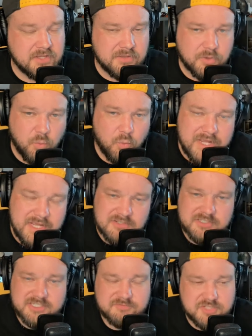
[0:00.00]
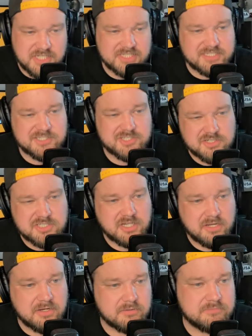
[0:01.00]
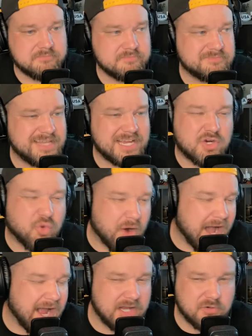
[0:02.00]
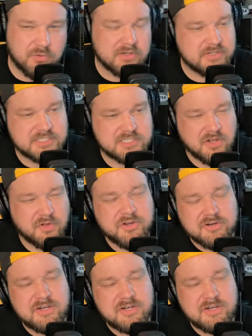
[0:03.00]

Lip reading: The wheels of justice are slow. They grind really slow.